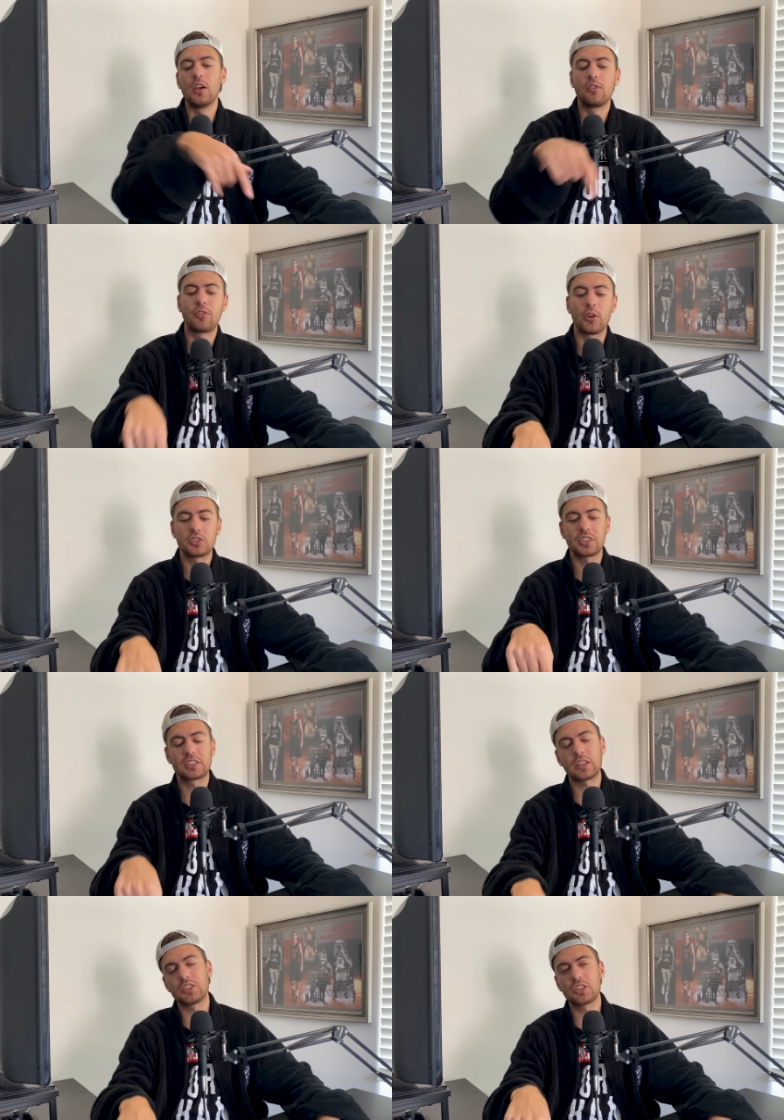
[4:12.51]
First
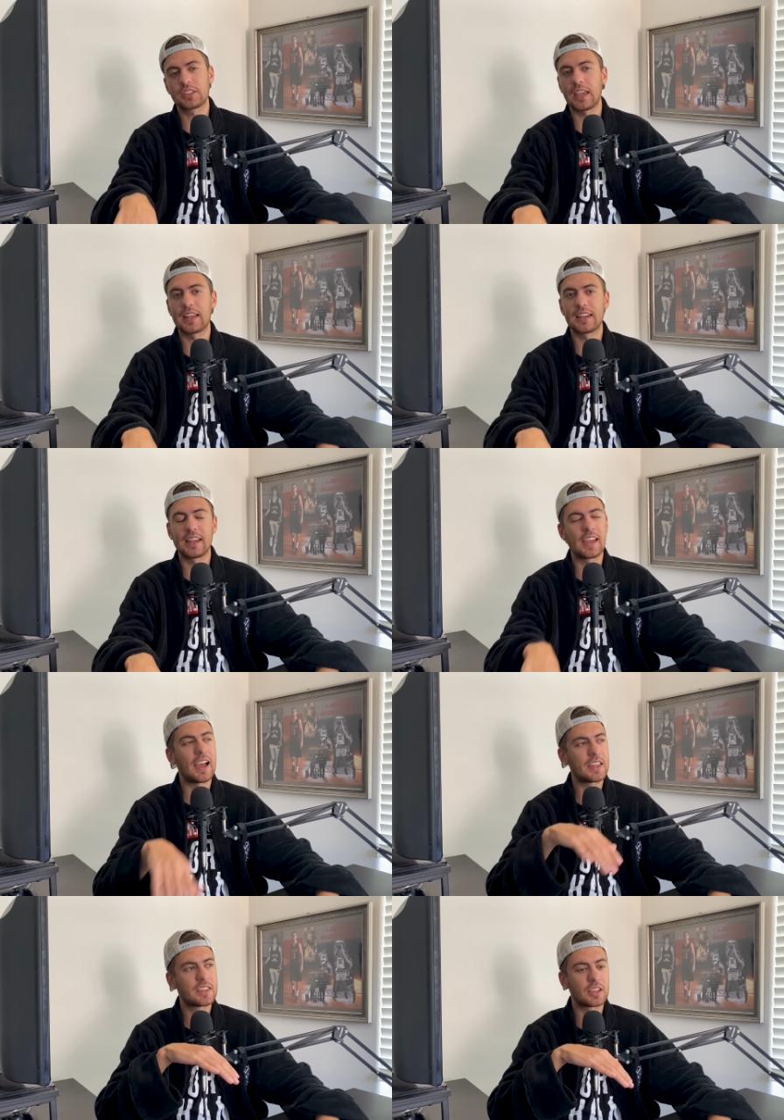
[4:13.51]
extension candidate,
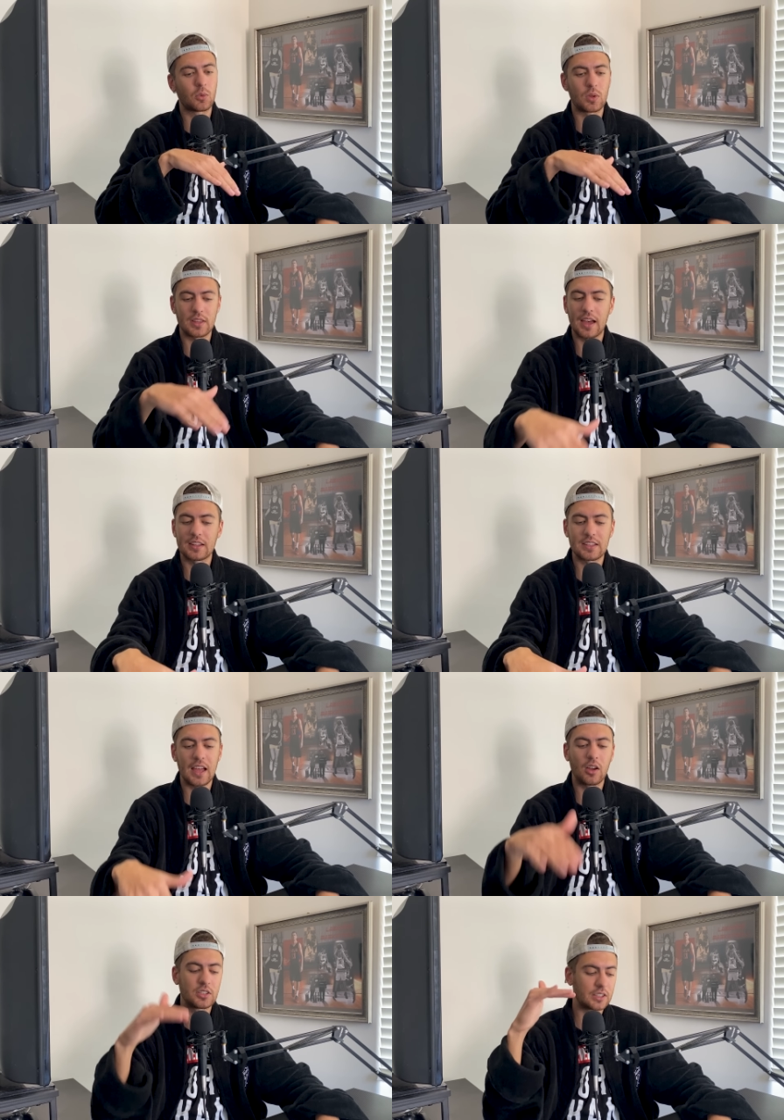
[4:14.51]
I think without a
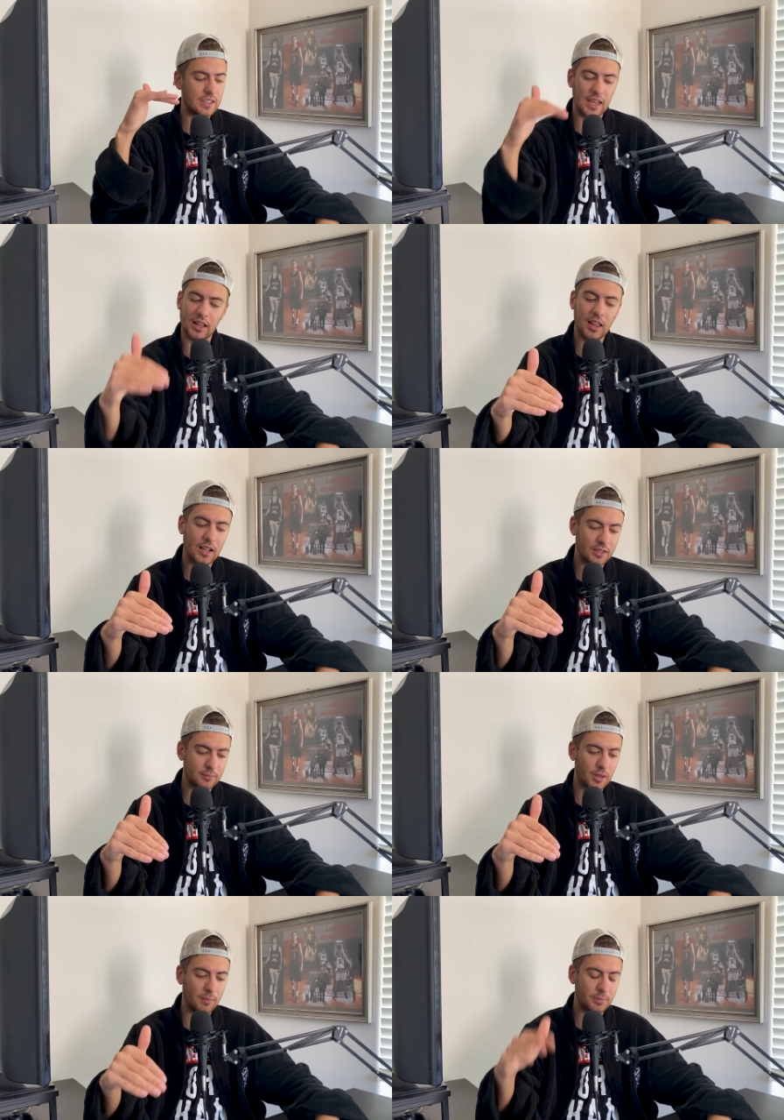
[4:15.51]
doubt, you gotta lock
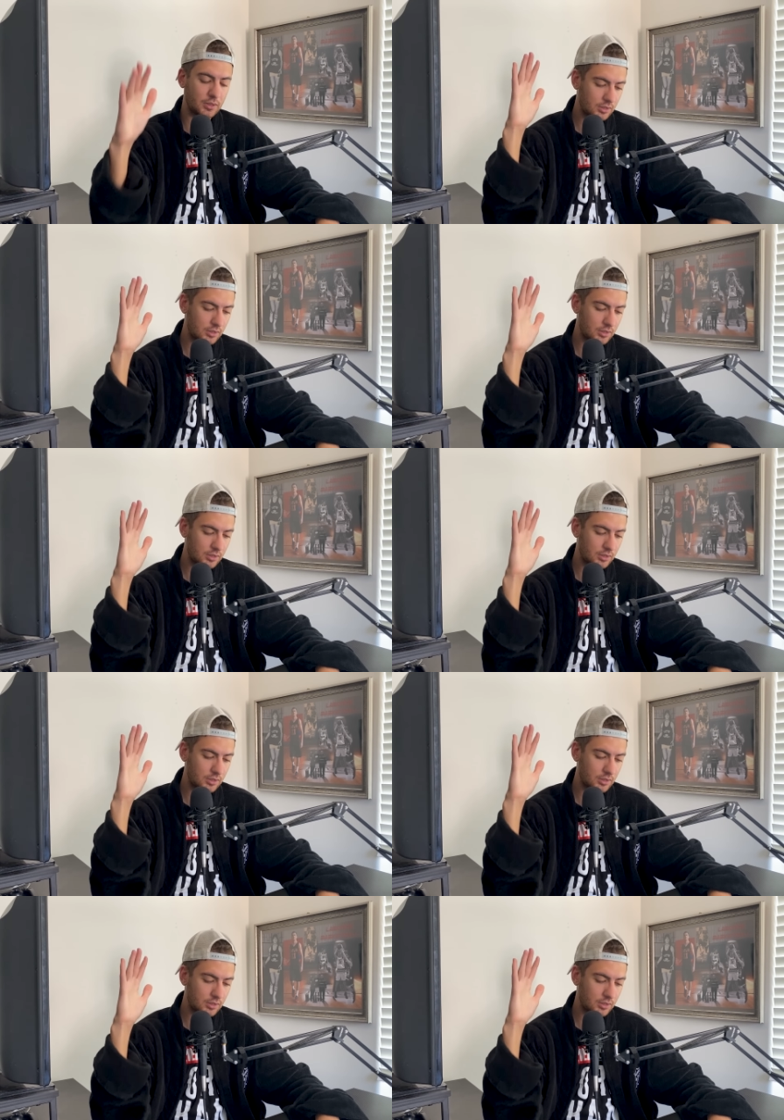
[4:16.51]
him up,